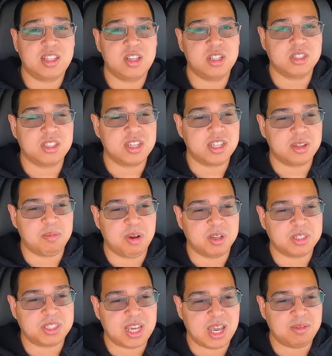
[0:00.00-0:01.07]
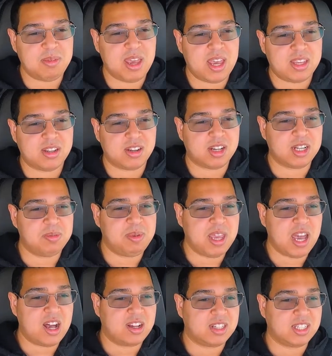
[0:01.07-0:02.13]
usually the most time that you're going to be
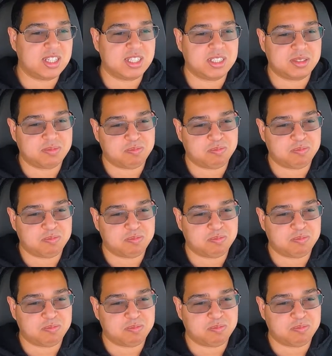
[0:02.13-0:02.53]
out is